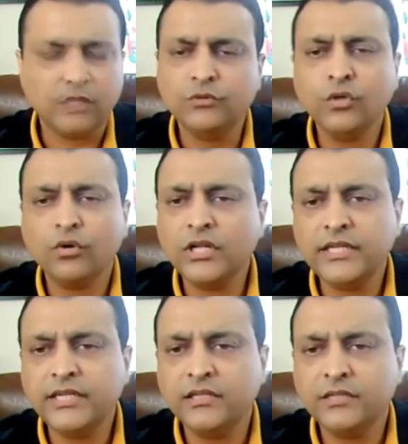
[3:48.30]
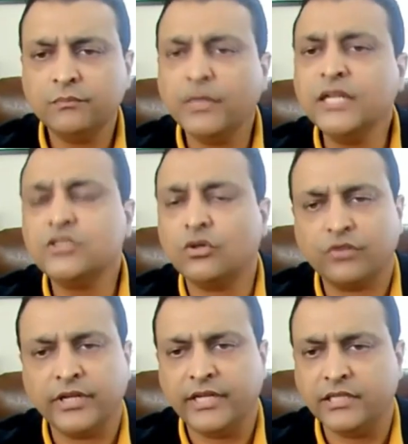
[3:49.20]
We don't need months of
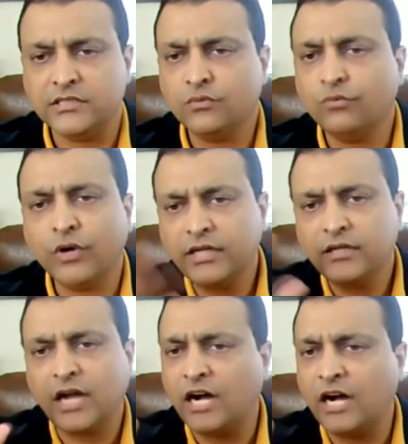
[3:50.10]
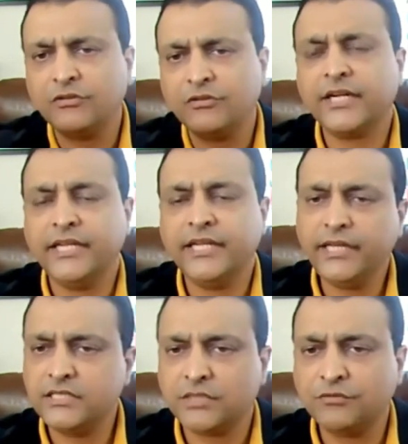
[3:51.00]
training. So one half-day
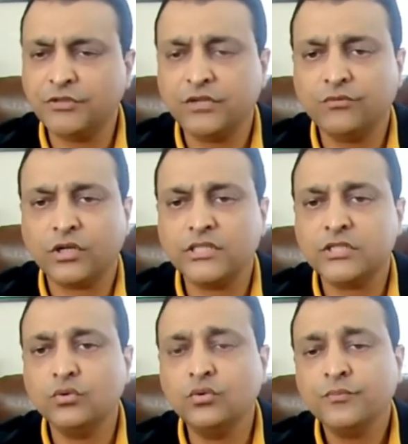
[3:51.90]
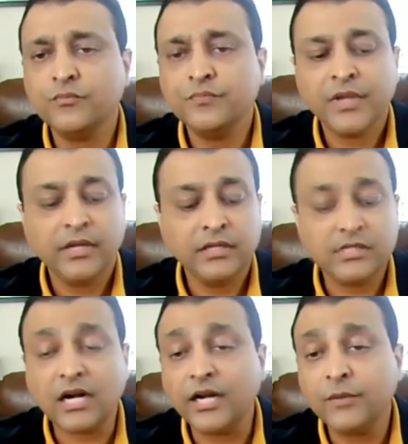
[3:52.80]
training is sufficient for us to
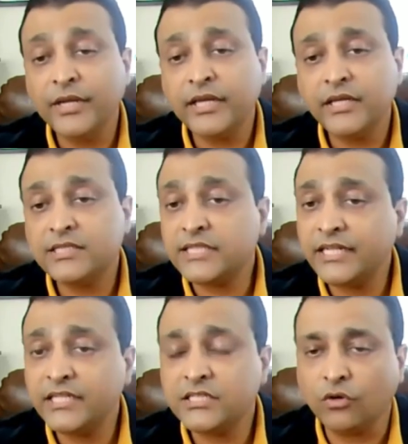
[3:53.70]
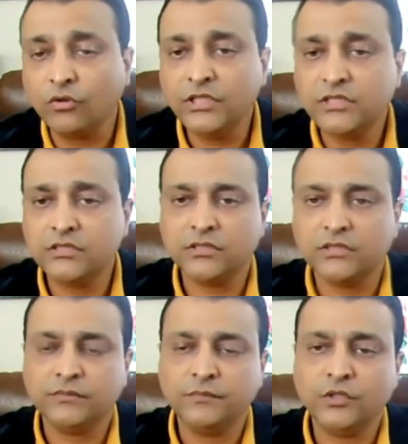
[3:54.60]
start making sense of these,
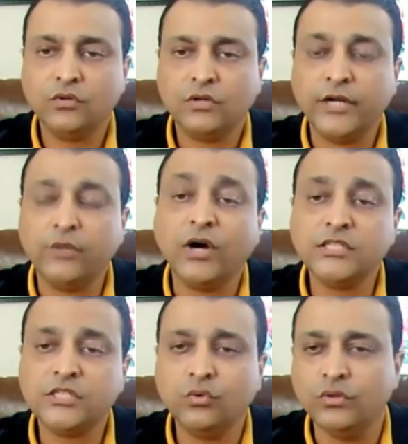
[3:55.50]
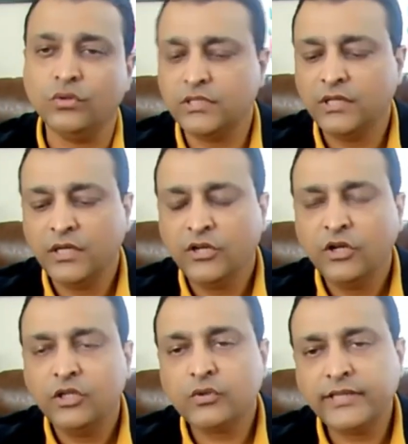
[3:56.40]
advanced tools.
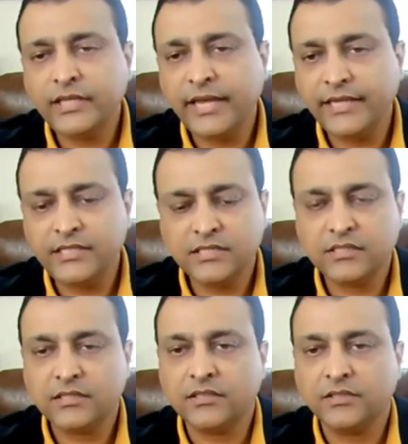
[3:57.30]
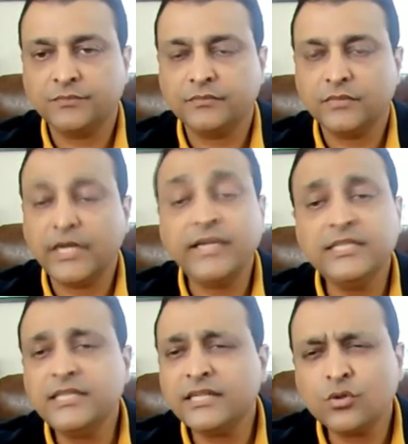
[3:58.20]
So I think and
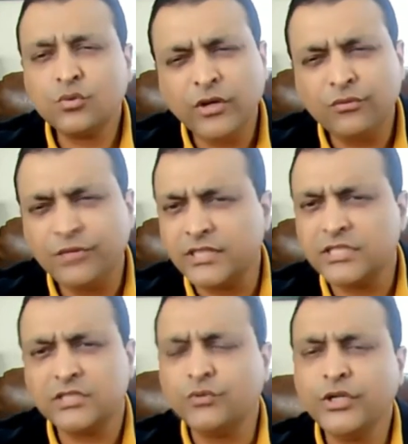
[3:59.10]
these are quick fixes.